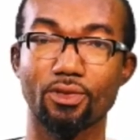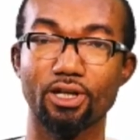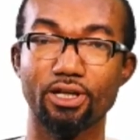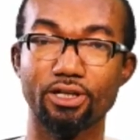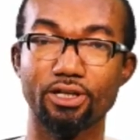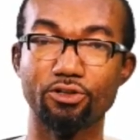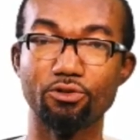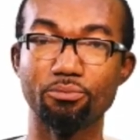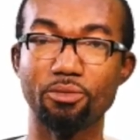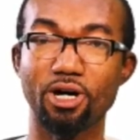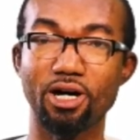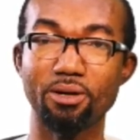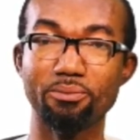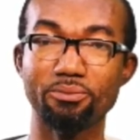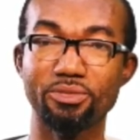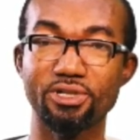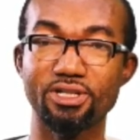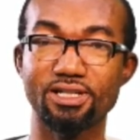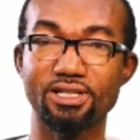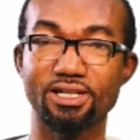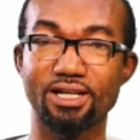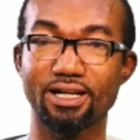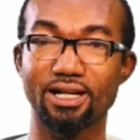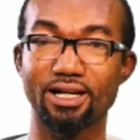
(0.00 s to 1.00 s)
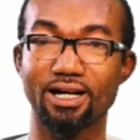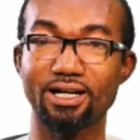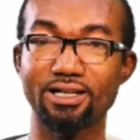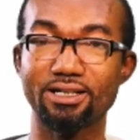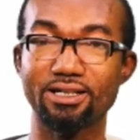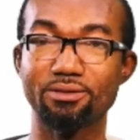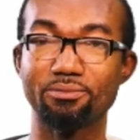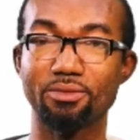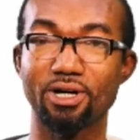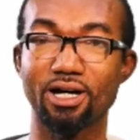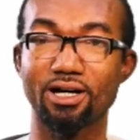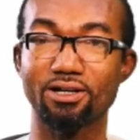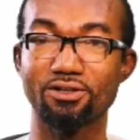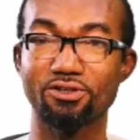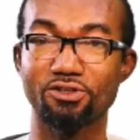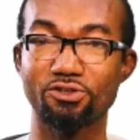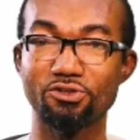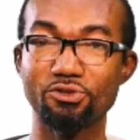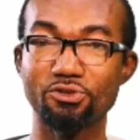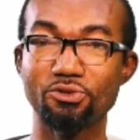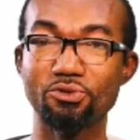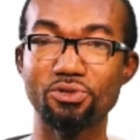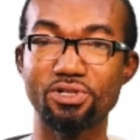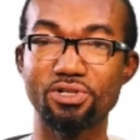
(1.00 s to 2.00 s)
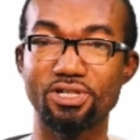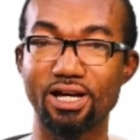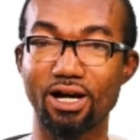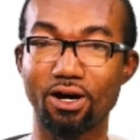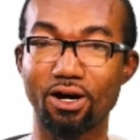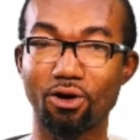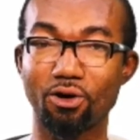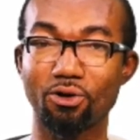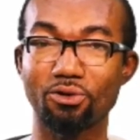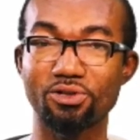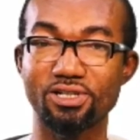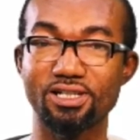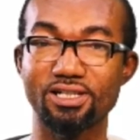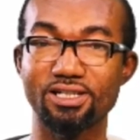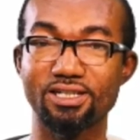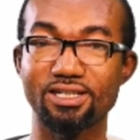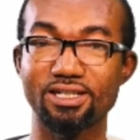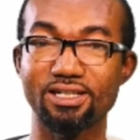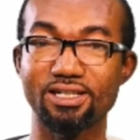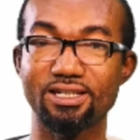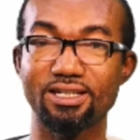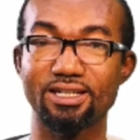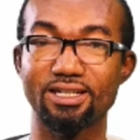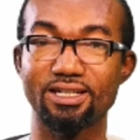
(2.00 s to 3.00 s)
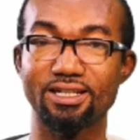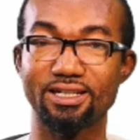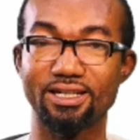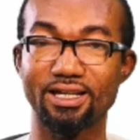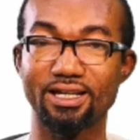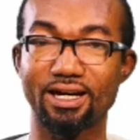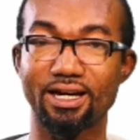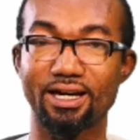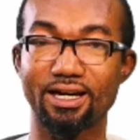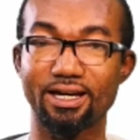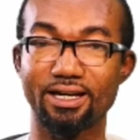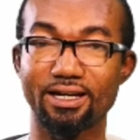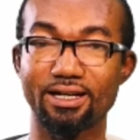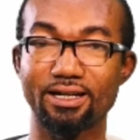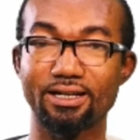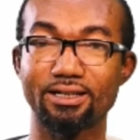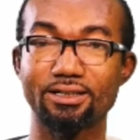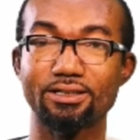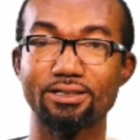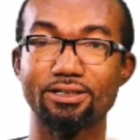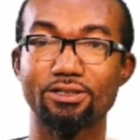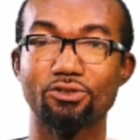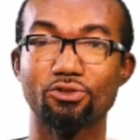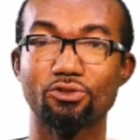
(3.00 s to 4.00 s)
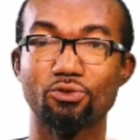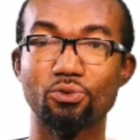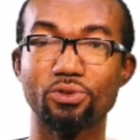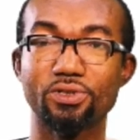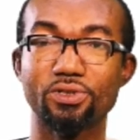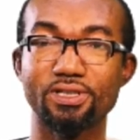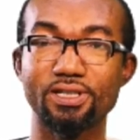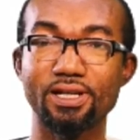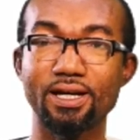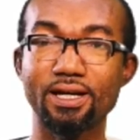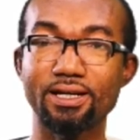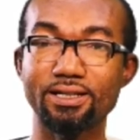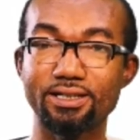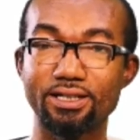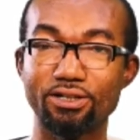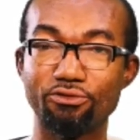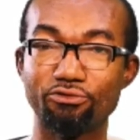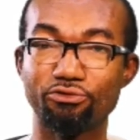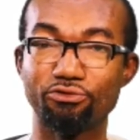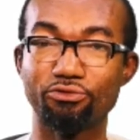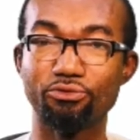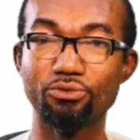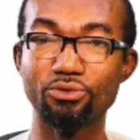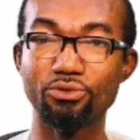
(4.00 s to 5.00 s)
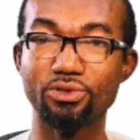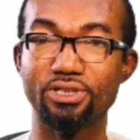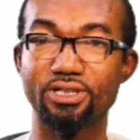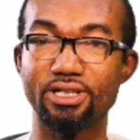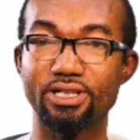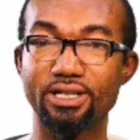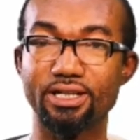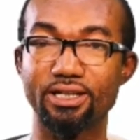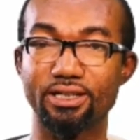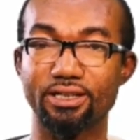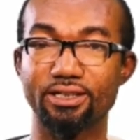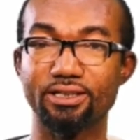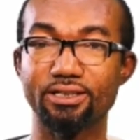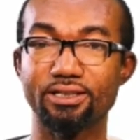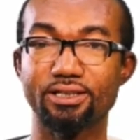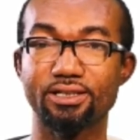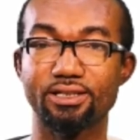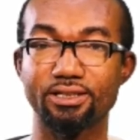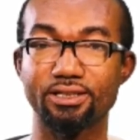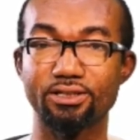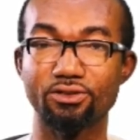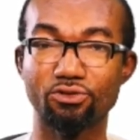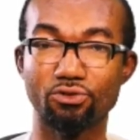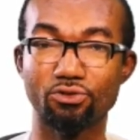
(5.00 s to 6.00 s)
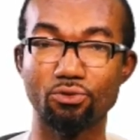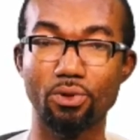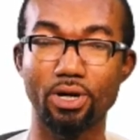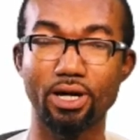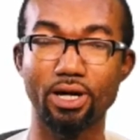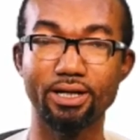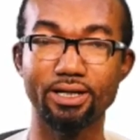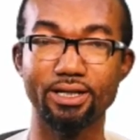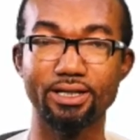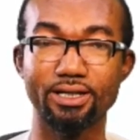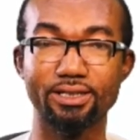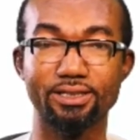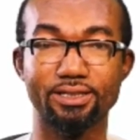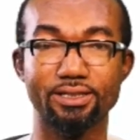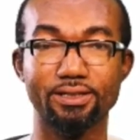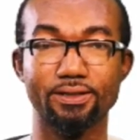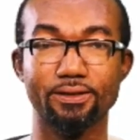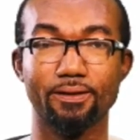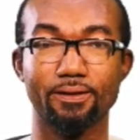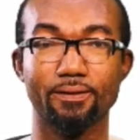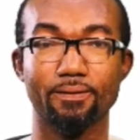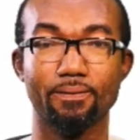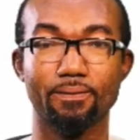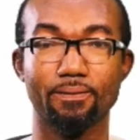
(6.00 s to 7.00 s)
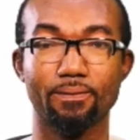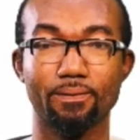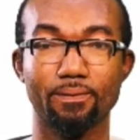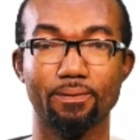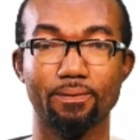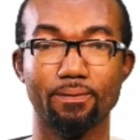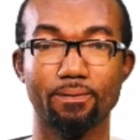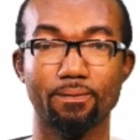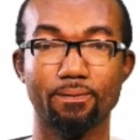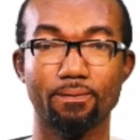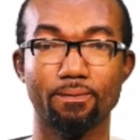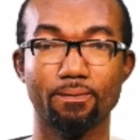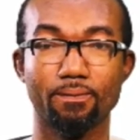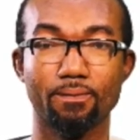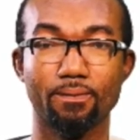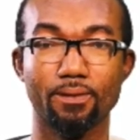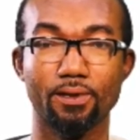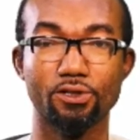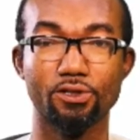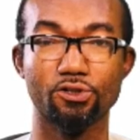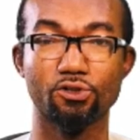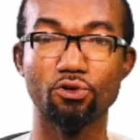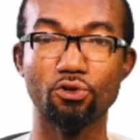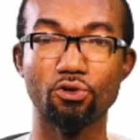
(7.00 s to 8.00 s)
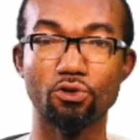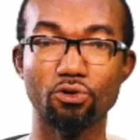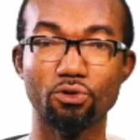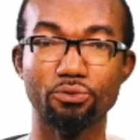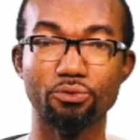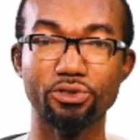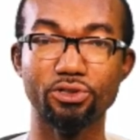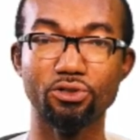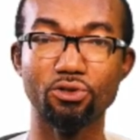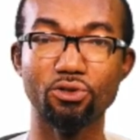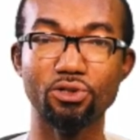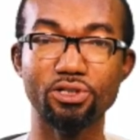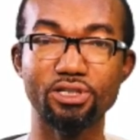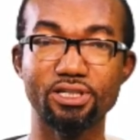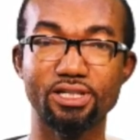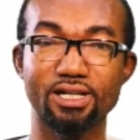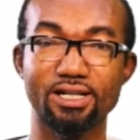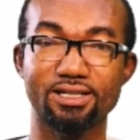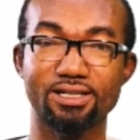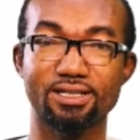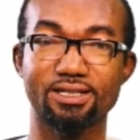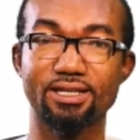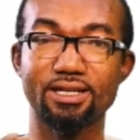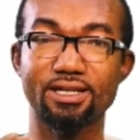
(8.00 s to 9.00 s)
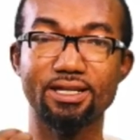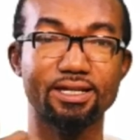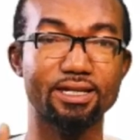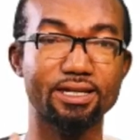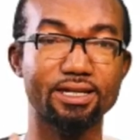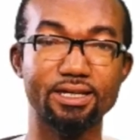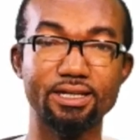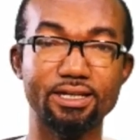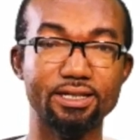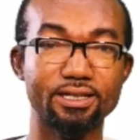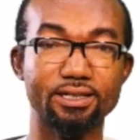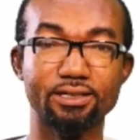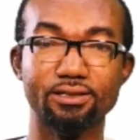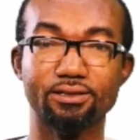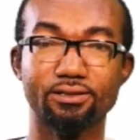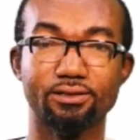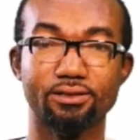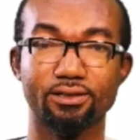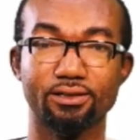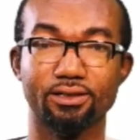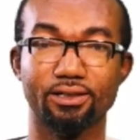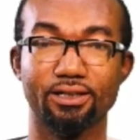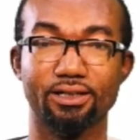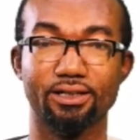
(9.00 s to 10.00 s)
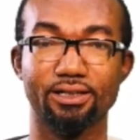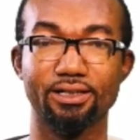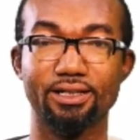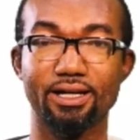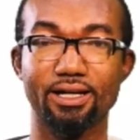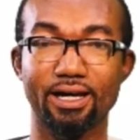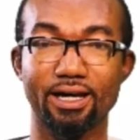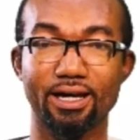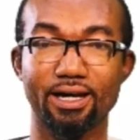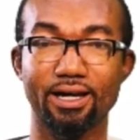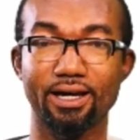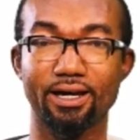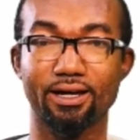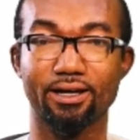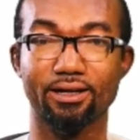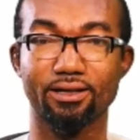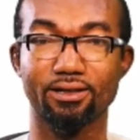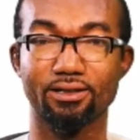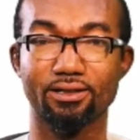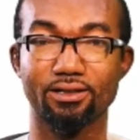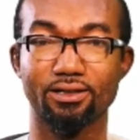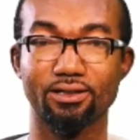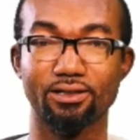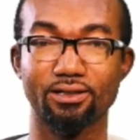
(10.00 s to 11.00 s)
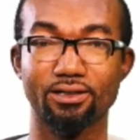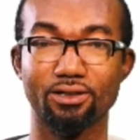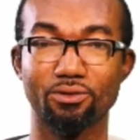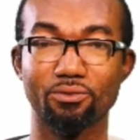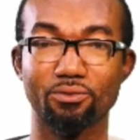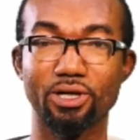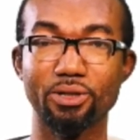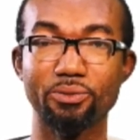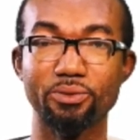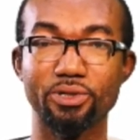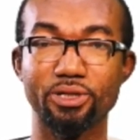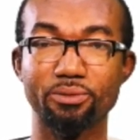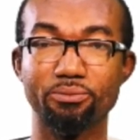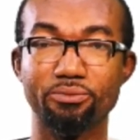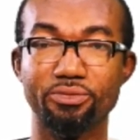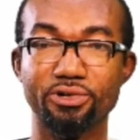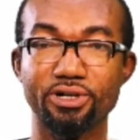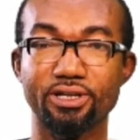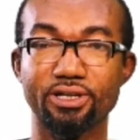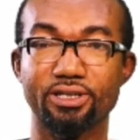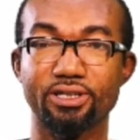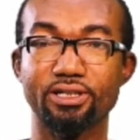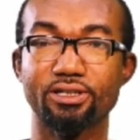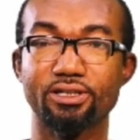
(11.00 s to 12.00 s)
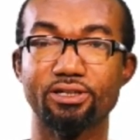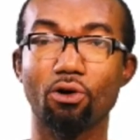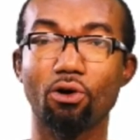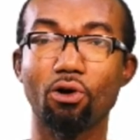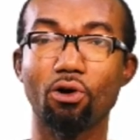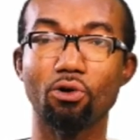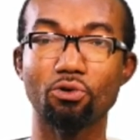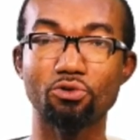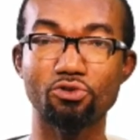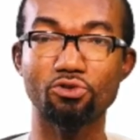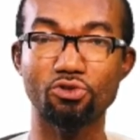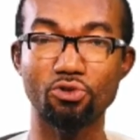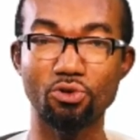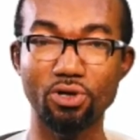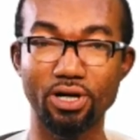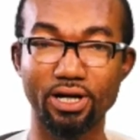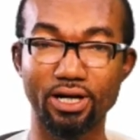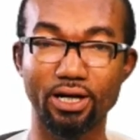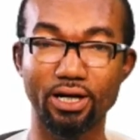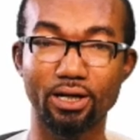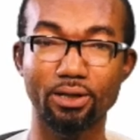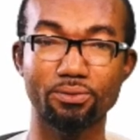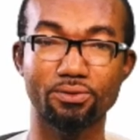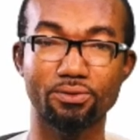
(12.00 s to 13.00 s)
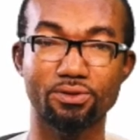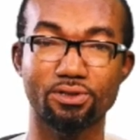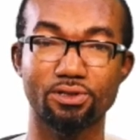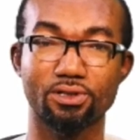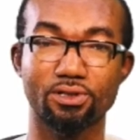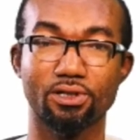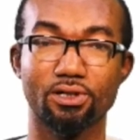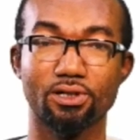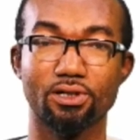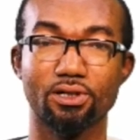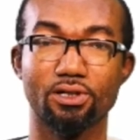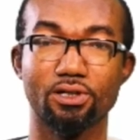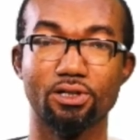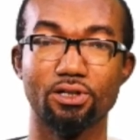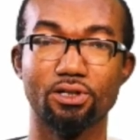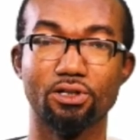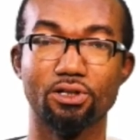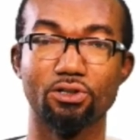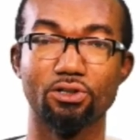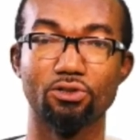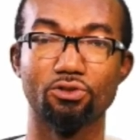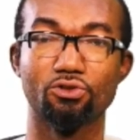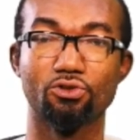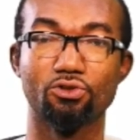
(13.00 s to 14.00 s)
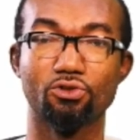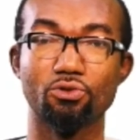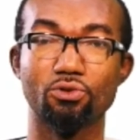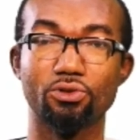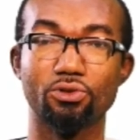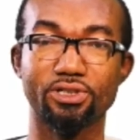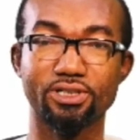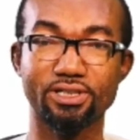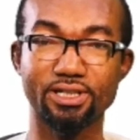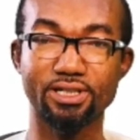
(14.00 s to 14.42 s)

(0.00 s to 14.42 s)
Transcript: Human beings and animals use the oxygen in the air to turn the food they eat into energy. So we don't just take in the air when we breathe. It also helps to